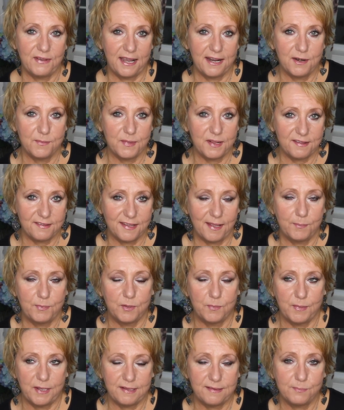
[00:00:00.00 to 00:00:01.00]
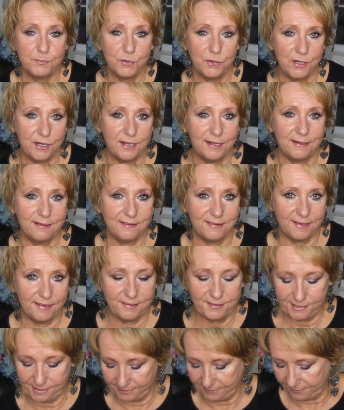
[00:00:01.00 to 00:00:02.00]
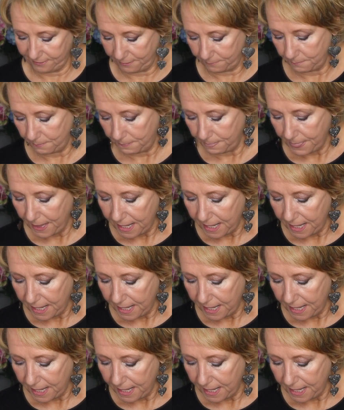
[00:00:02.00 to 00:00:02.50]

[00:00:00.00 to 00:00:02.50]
vitamin supplements pretty consistently.